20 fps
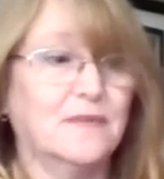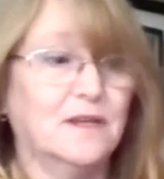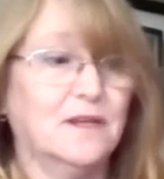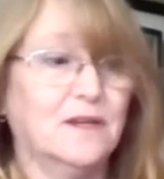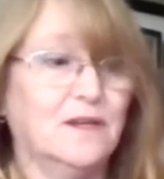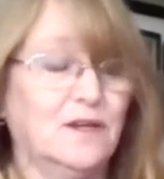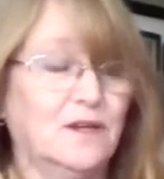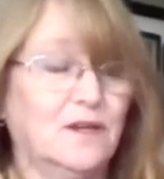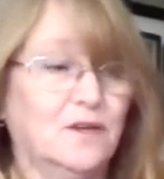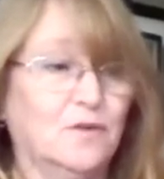
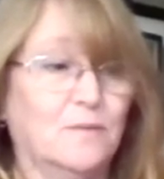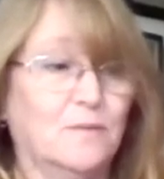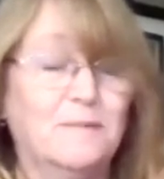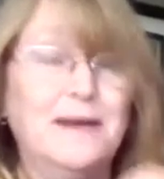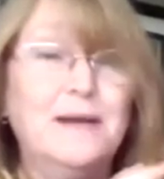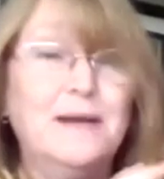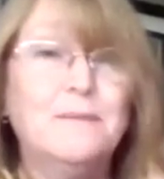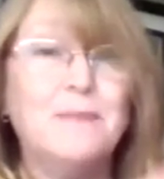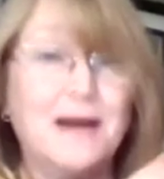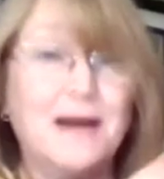you know,
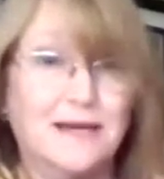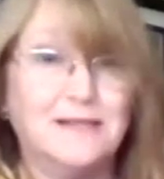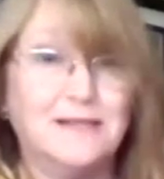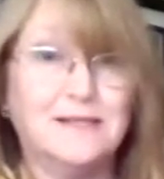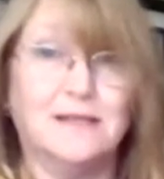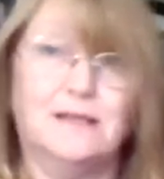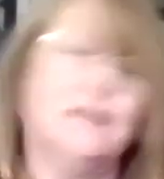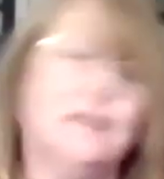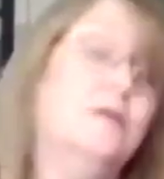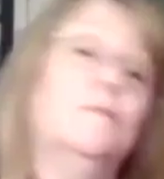
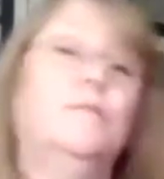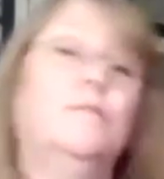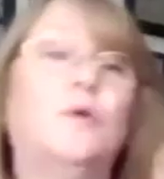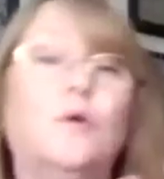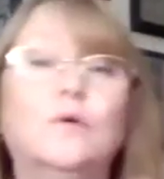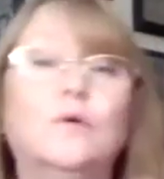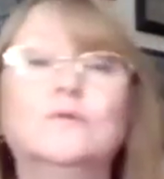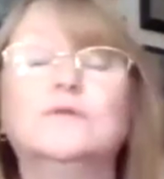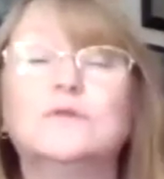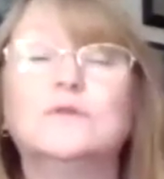minimizing the
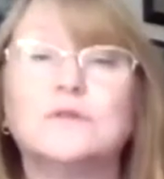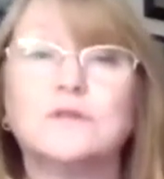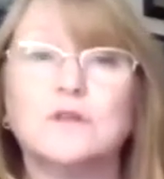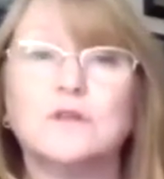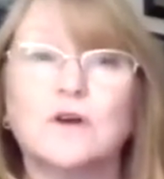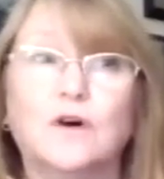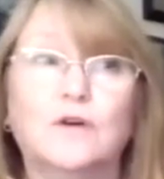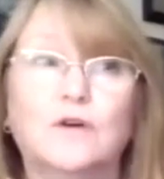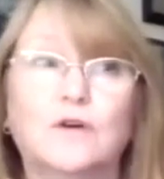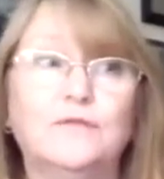importance
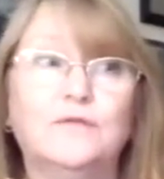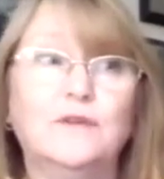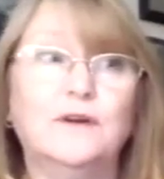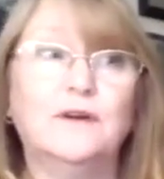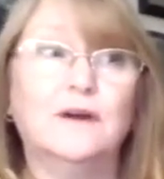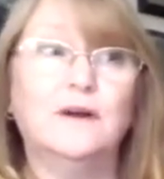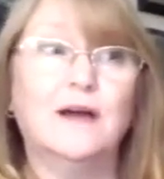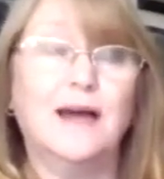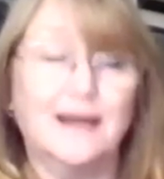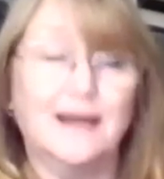of
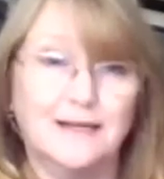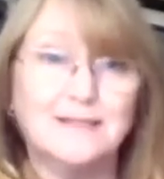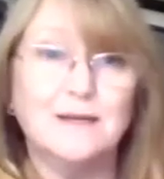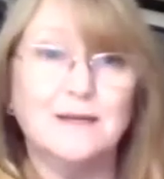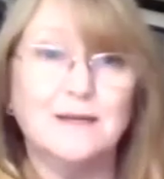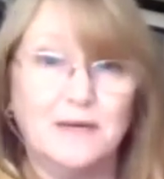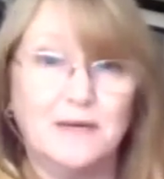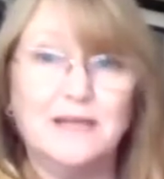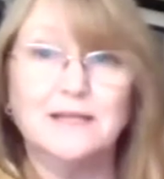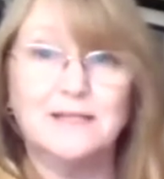
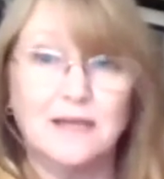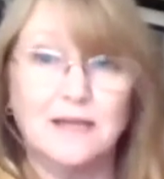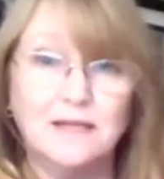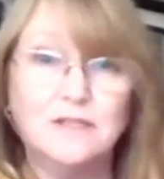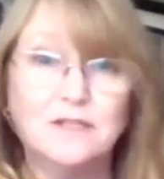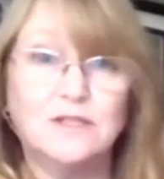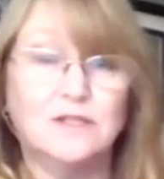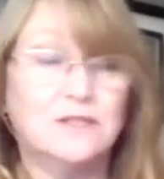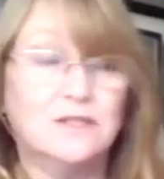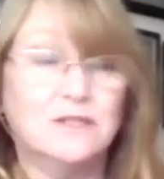academic
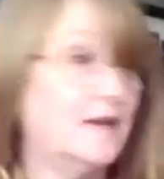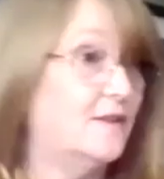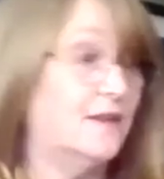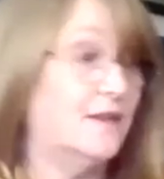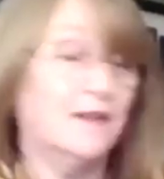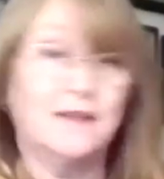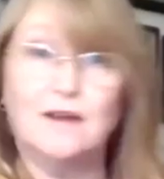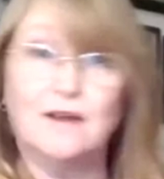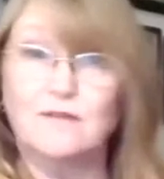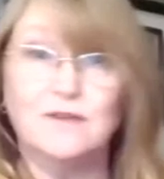intelligence. I
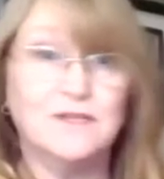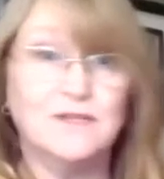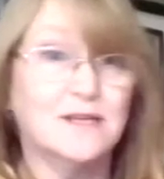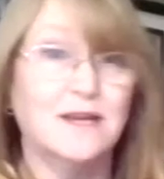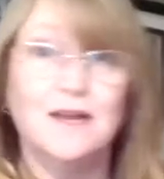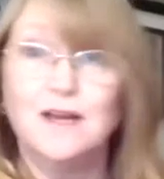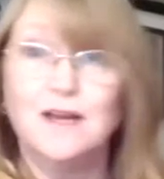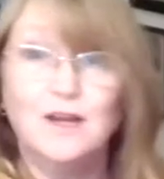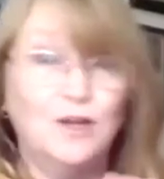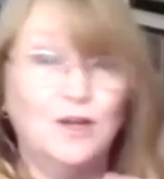think there is,
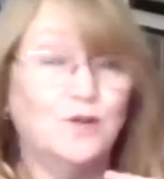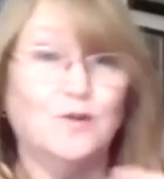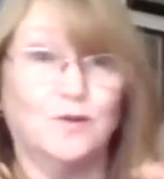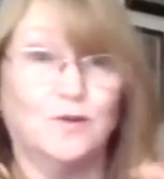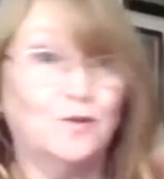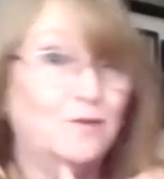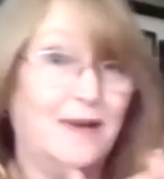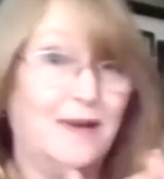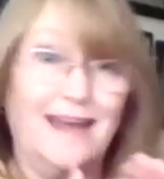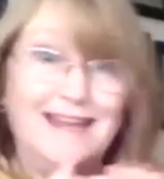you know, it,